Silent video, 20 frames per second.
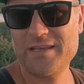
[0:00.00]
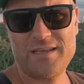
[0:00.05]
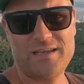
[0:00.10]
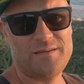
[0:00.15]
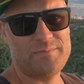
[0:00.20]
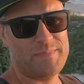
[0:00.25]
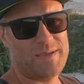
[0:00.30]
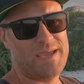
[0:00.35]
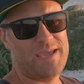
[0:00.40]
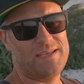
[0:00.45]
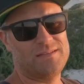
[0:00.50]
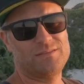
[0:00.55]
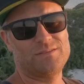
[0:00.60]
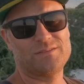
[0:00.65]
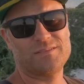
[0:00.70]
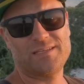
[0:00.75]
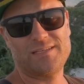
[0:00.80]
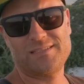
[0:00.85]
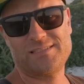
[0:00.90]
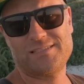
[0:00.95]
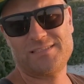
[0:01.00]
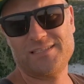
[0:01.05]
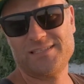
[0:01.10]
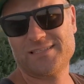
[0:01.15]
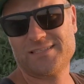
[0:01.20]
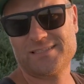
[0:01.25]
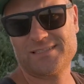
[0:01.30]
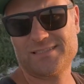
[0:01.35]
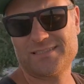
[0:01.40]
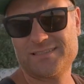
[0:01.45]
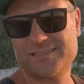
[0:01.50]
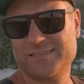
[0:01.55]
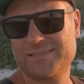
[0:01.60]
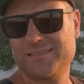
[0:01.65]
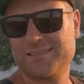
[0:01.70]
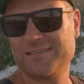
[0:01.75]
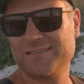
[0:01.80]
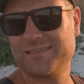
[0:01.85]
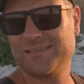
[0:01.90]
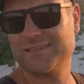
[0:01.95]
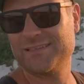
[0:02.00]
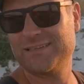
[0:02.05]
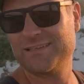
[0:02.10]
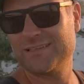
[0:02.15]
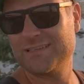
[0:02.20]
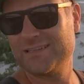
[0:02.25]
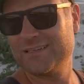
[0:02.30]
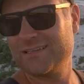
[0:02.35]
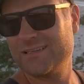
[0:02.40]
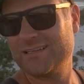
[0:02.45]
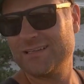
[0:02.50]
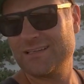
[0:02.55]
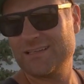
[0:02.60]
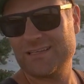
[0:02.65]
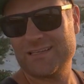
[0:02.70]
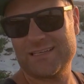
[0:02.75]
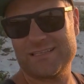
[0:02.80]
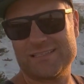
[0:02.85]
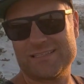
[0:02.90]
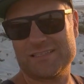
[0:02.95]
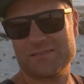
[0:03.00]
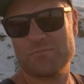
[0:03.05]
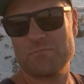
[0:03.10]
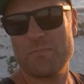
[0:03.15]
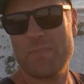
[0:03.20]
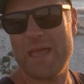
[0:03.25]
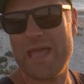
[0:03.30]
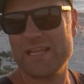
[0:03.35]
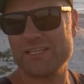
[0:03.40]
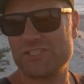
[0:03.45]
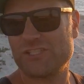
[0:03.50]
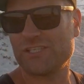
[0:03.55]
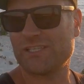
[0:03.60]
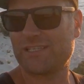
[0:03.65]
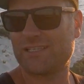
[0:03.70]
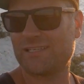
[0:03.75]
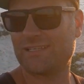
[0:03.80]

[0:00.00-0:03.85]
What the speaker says: And man, look, it's just, this is magic.